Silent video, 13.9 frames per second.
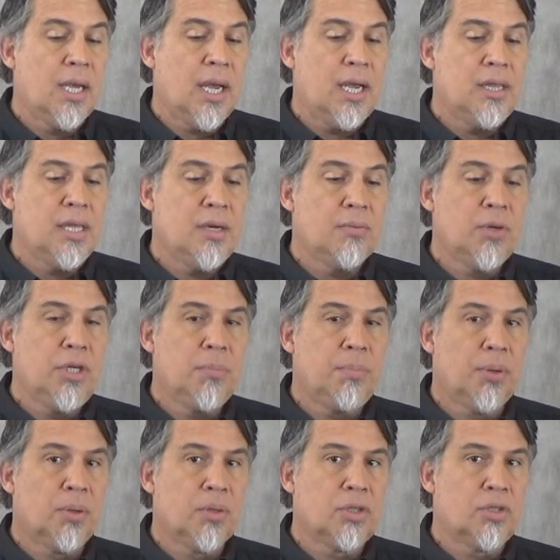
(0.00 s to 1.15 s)
And then when you
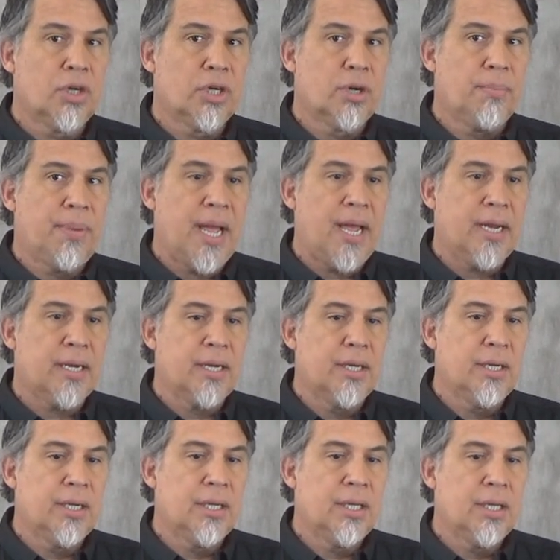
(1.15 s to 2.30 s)
pull the trigger back,
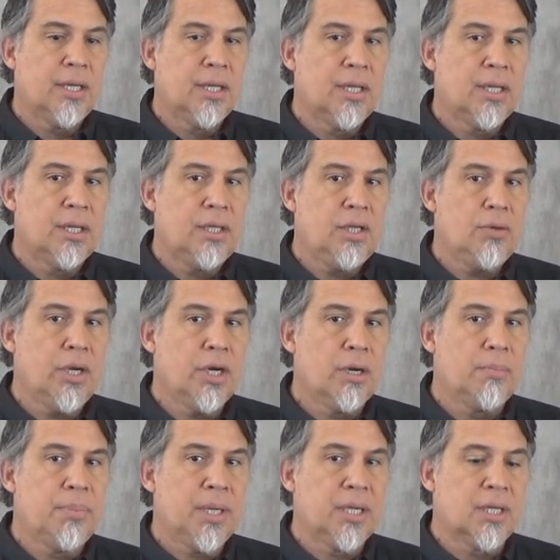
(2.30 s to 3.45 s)
you hear a
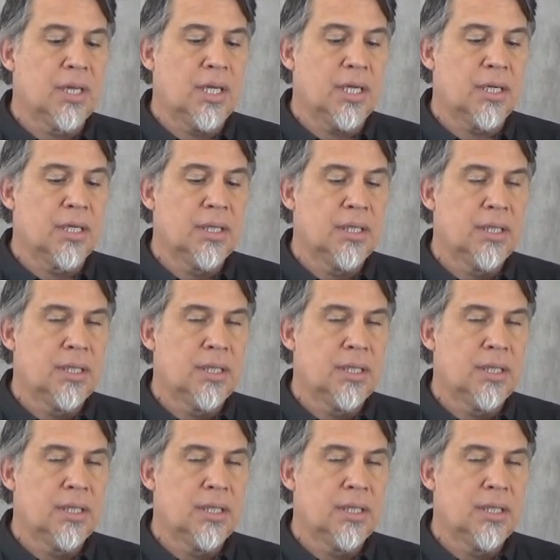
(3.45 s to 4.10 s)
big click.